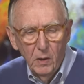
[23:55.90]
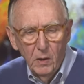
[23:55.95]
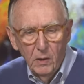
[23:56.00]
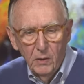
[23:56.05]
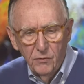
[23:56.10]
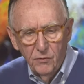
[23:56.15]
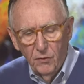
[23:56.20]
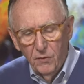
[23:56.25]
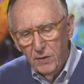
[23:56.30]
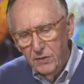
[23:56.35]

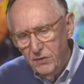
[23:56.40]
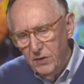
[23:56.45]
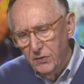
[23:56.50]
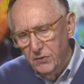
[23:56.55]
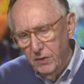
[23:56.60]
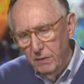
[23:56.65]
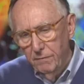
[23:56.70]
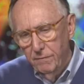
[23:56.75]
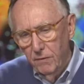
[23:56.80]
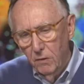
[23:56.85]
So this has
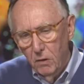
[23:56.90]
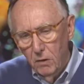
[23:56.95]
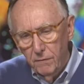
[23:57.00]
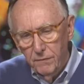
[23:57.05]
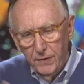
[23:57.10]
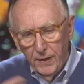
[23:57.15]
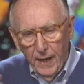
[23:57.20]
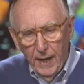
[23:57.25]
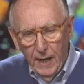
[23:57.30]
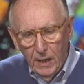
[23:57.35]

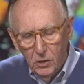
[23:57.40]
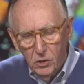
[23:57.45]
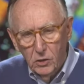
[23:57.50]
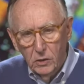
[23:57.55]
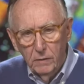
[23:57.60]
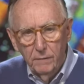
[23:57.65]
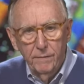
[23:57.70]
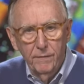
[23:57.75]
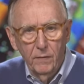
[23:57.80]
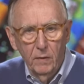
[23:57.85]
evolved
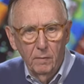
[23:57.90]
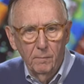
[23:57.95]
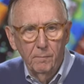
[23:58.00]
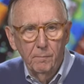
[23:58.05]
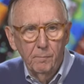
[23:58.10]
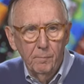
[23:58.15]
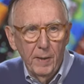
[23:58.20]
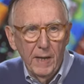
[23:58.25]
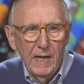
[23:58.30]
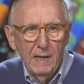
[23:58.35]
actually from
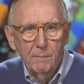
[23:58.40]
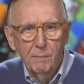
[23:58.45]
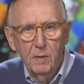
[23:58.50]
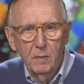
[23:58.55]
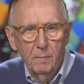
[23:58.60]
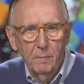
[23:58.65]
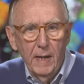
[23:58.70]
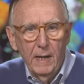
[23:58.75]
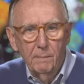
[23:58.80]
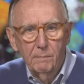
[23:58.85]
paper
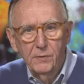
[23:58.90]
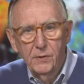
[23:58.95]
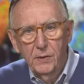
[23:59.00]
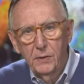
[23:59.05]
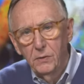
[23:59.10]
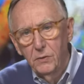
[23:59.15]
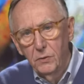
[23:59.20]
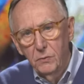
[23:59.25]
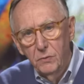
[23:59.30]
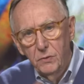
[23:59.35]
maps
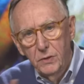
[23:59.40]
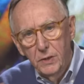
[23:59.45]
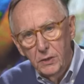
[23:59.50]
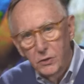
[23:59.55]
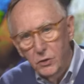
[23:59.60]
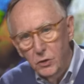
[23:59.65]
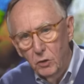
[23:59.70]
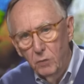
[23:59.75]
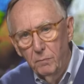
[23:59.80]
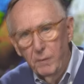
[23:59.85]
into
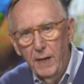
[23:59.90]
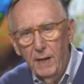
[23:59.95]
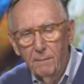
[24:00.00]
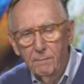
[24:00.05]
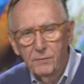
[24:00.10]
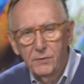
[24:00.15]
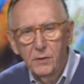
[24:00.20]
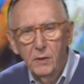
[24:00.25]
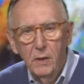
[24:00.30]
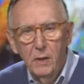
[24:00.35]
digital
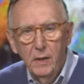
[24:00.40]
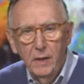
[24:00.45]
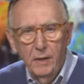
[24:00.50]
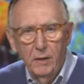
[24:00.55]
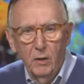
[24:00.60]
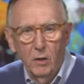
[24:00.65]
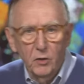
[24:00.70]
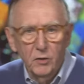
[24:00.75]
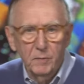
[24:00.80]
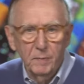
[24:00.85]
maps and
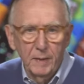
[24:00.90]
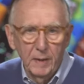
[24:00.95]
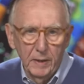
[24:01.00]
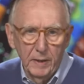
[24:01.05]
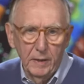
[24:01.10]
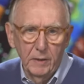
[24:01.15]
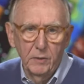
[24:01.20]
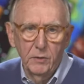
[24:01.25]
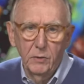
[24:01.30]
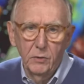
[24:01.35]
ultimately
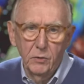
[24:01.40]
into